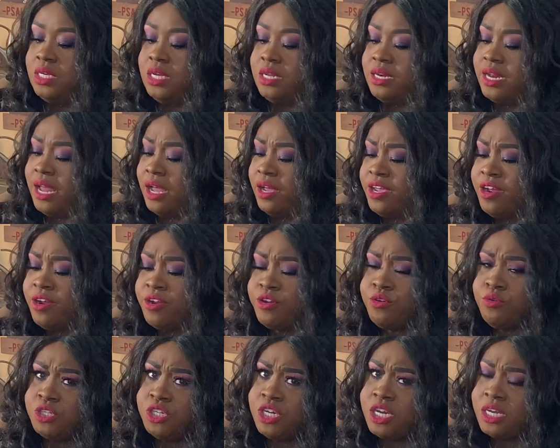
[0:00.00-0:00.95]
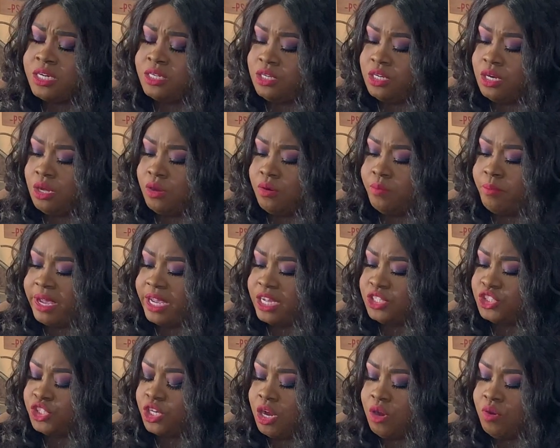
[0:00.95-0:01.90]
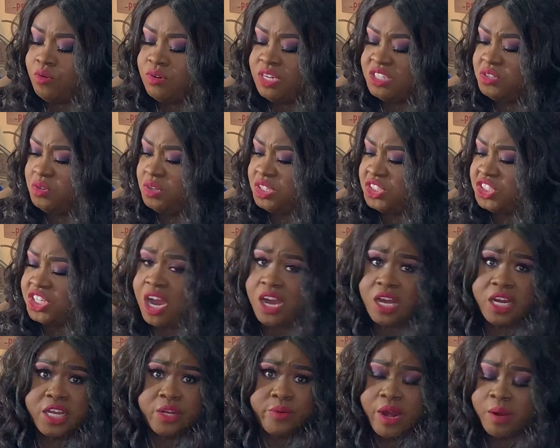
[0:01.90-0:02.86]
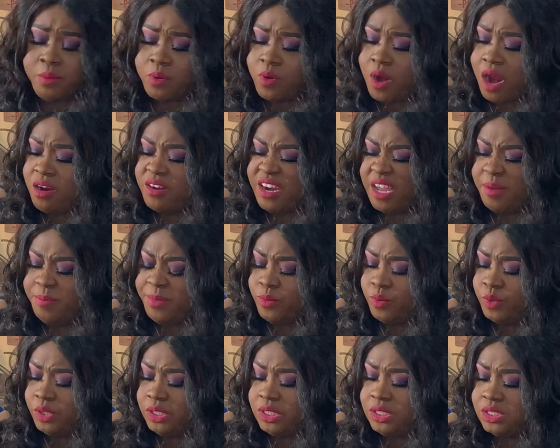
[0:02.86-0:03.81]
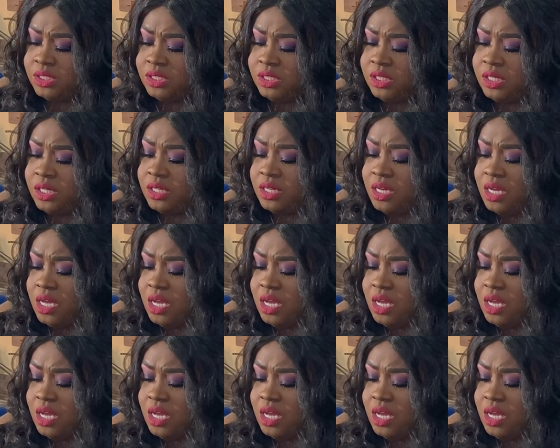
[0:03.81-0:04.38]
Now here you could, make it your own and do a chocolate graham cracker. That'd be really good.